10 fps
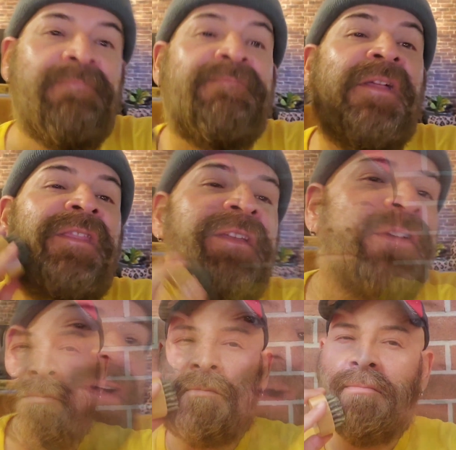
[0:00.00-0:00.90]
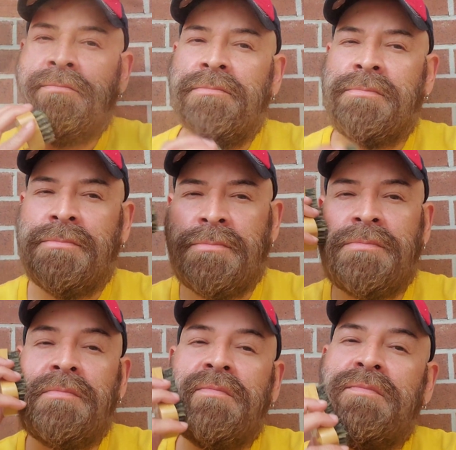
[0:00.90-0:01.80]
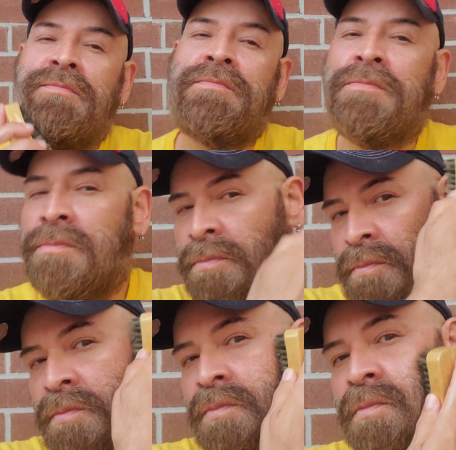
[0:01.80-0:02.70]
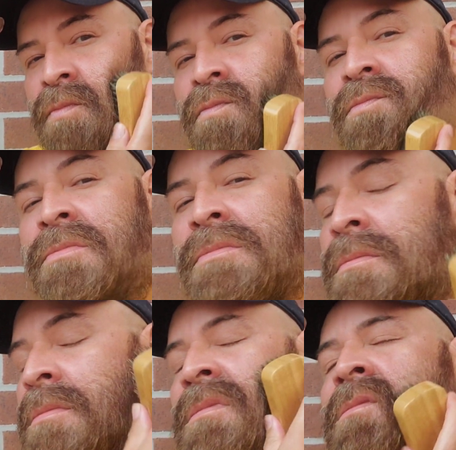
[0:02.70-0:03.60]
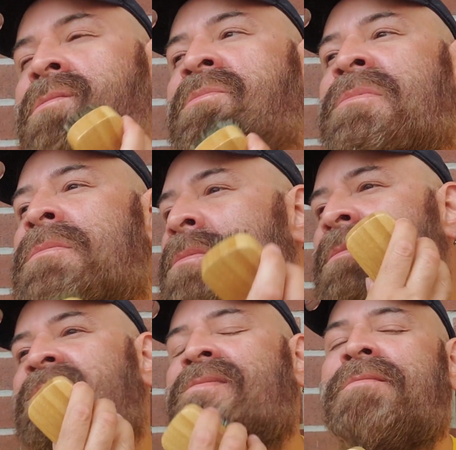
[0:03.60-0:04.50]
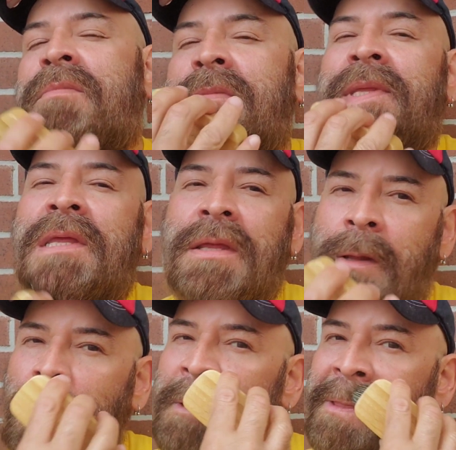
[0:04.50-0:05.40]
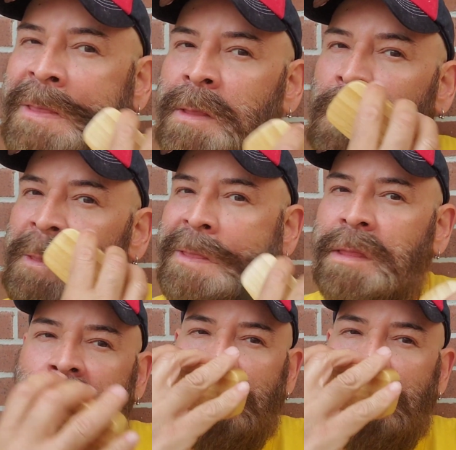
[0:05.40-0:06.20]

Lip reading: And there you go. It looks nice. It's still growing, all right? My beard.